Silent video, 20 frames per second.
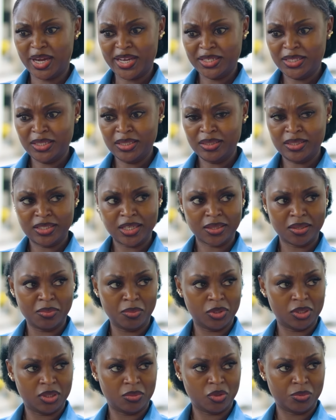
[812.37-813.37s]
I didn't take the
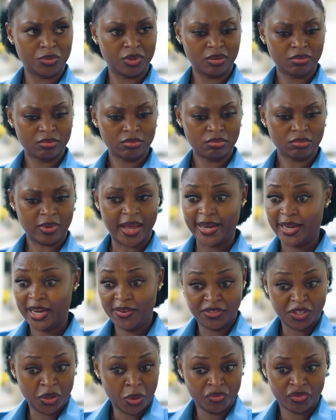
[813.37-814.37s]
money, Mommy. I
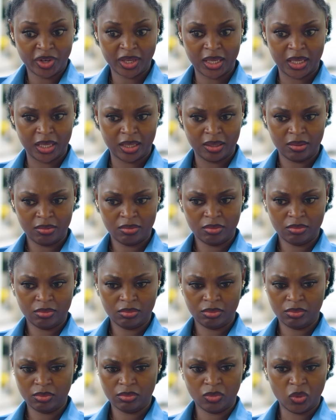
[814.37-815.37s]
left the 100K
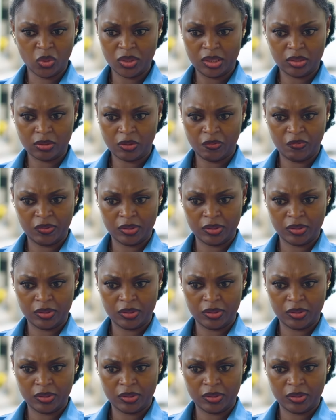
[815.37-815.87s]
on his